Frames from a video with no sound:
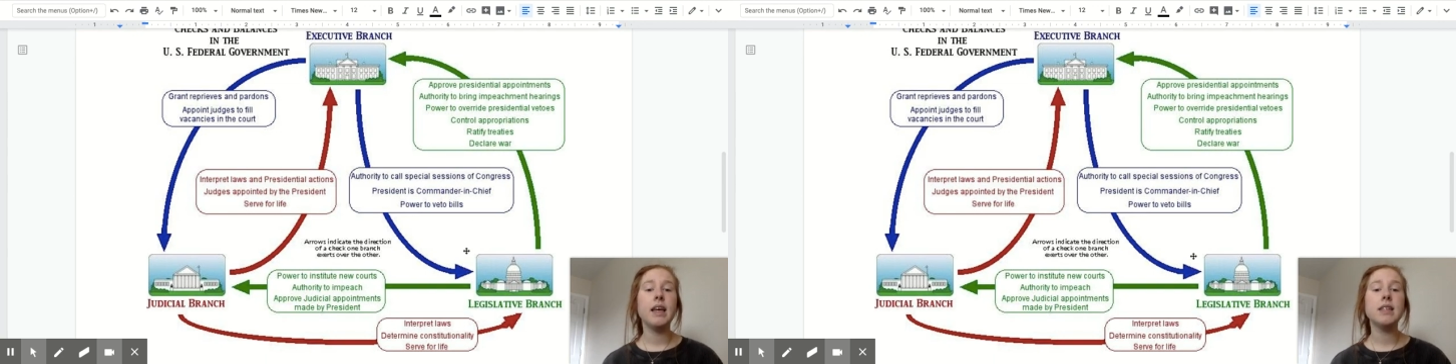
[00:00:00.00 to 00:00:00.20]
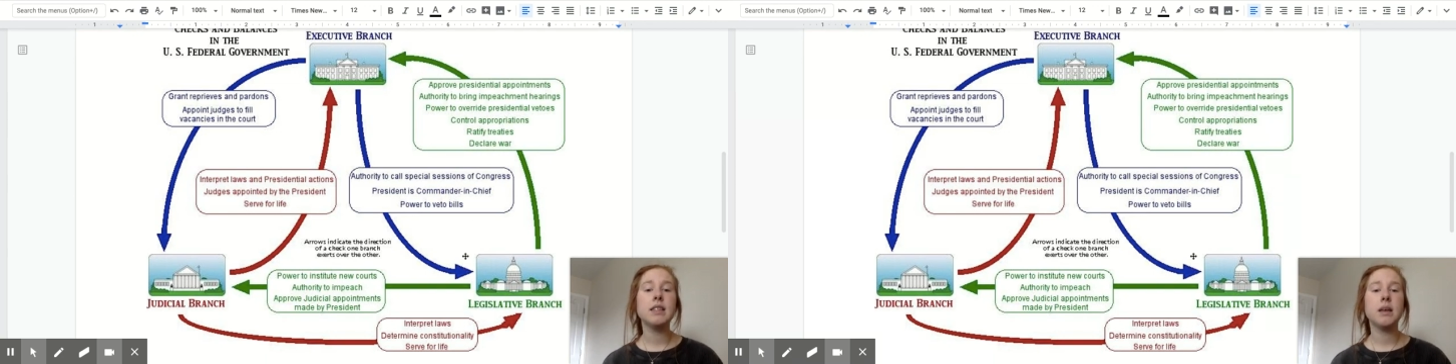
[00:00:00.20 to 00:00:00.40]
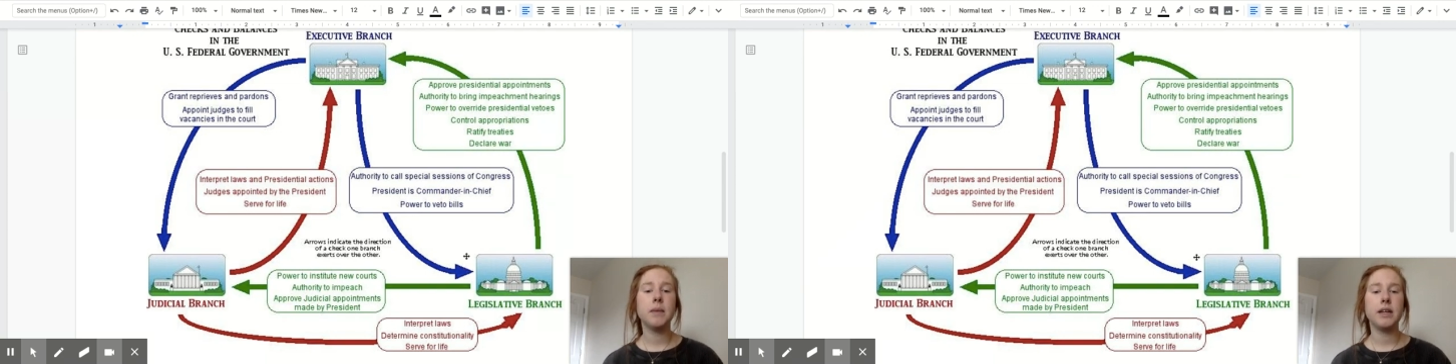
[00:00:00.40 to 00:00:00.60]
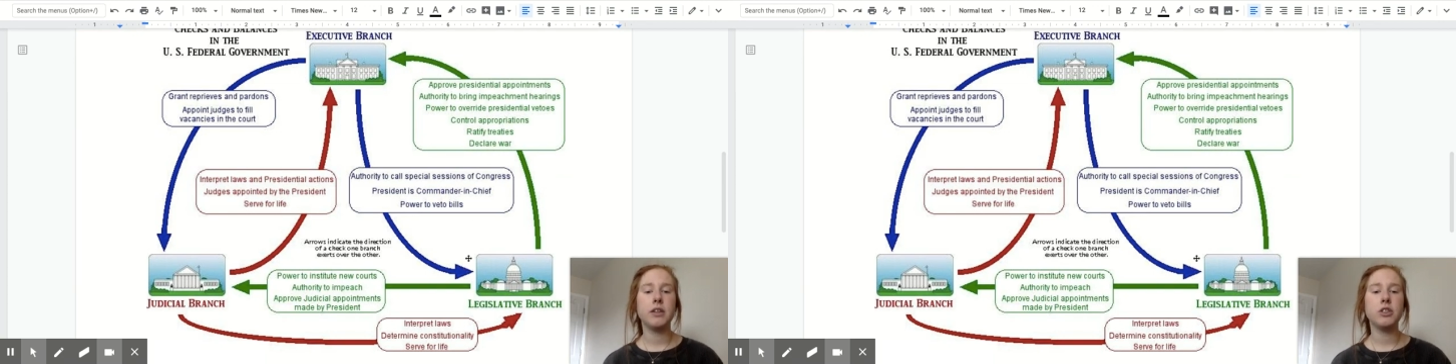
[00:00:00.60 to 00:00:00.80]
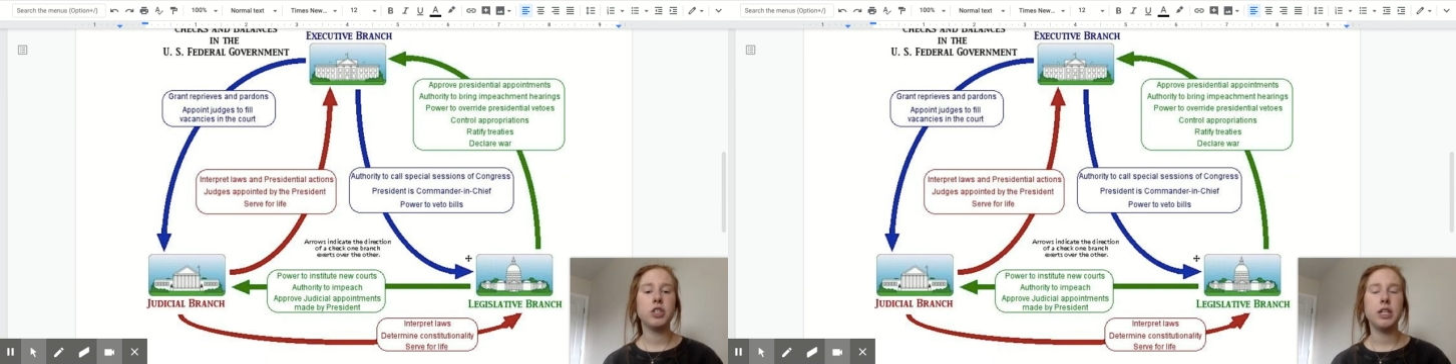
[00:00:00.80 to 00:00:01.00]
is the
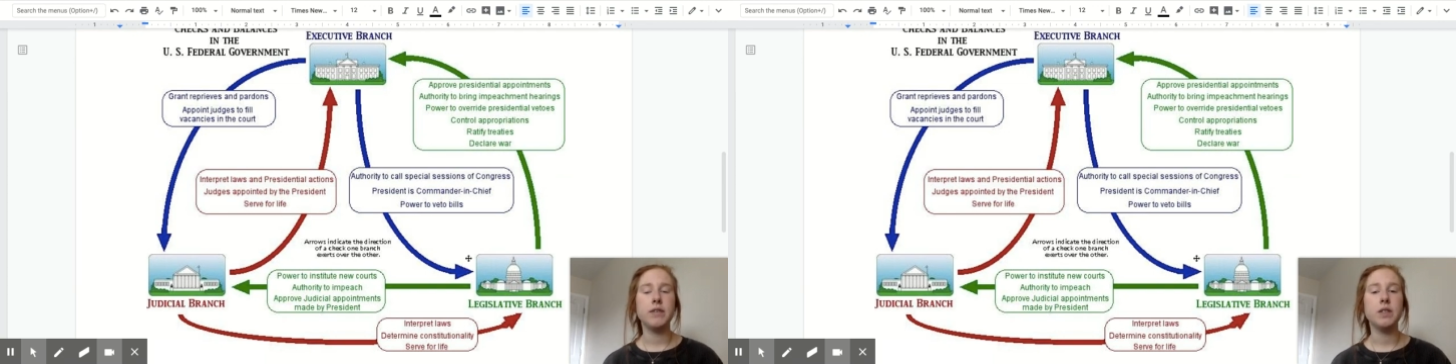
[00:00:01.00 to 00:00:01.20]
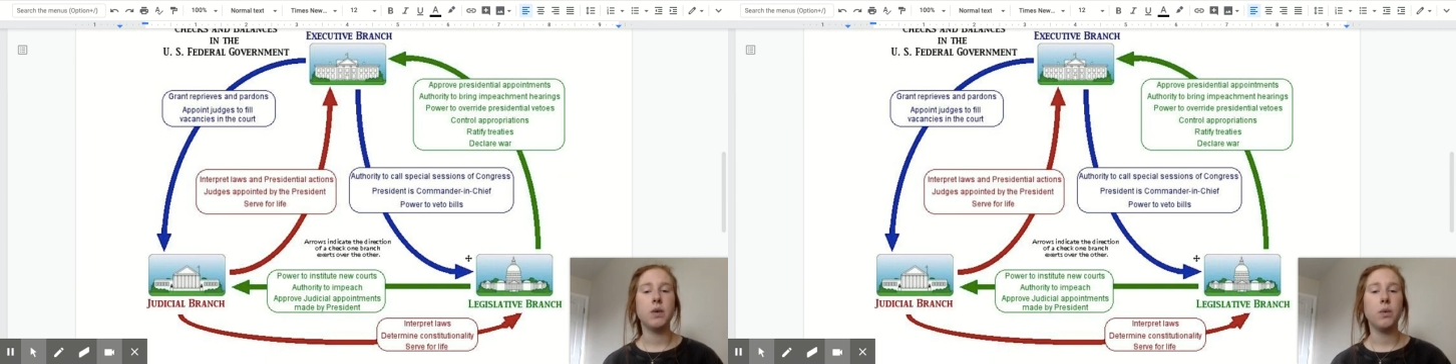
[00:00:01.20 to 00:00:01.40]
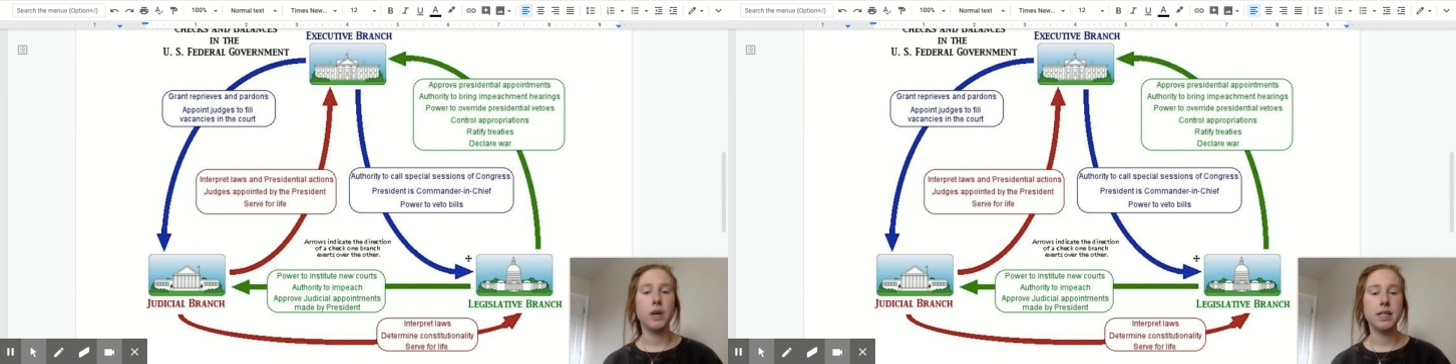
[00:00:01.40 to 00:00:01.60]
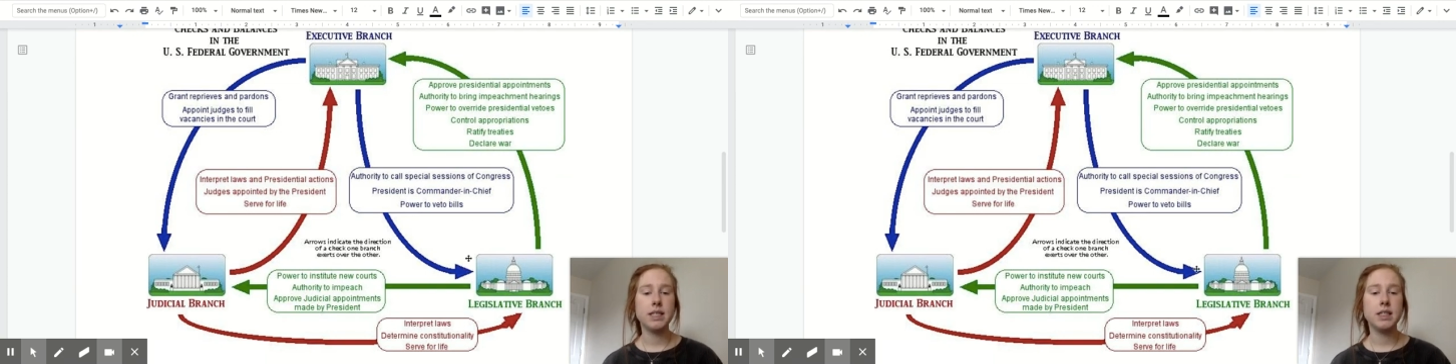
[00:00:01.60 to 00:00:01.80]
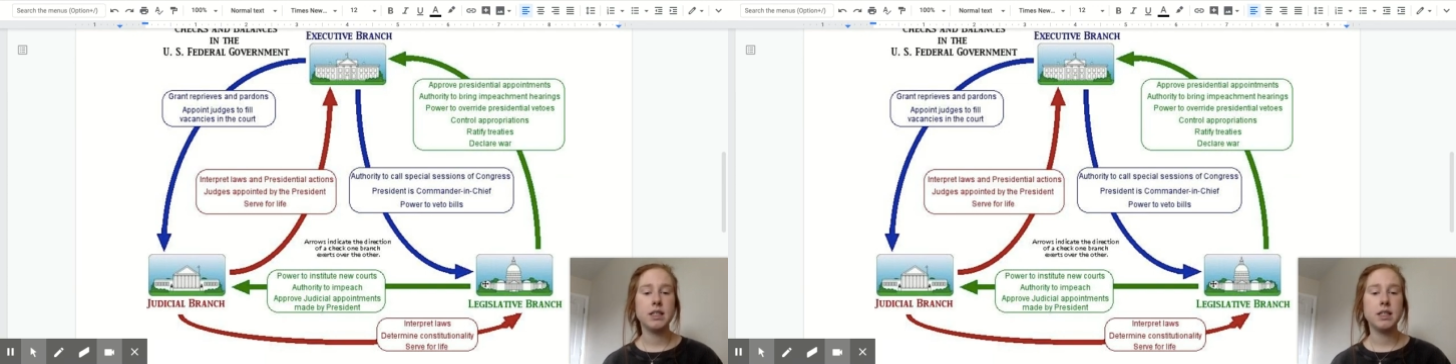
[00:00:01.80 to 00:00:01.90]
commander-in-chief, so once